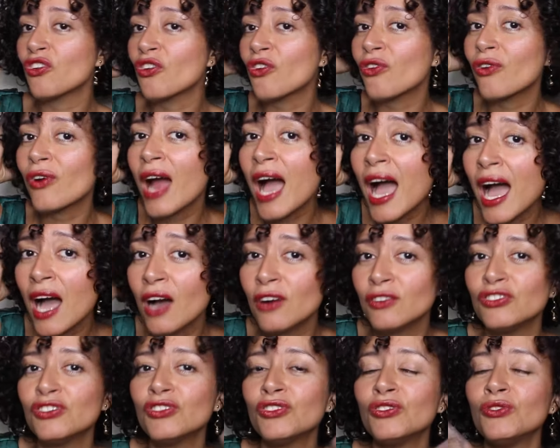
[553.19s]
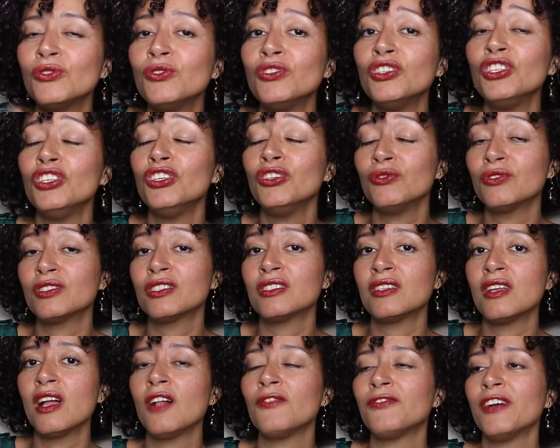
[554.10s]
crown to
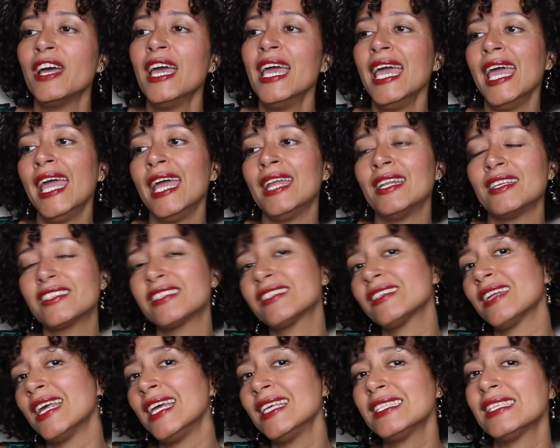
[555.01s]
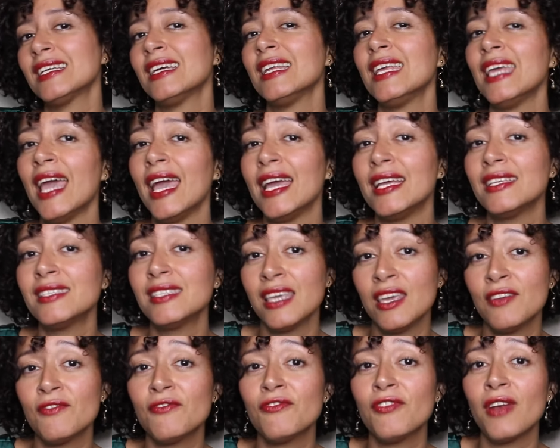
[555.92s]
yourself and stress creates
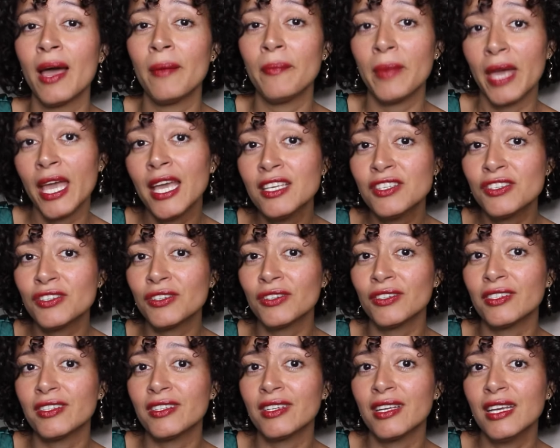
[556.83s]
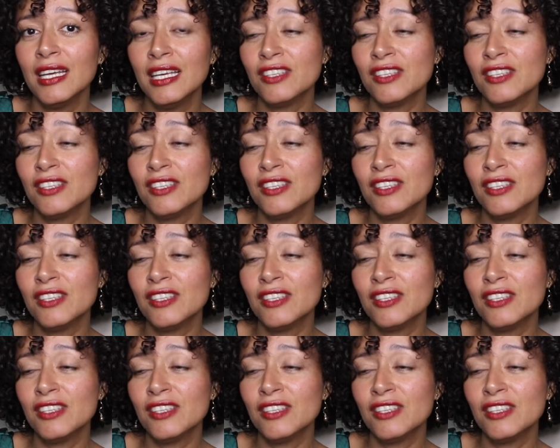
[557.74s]
inflammation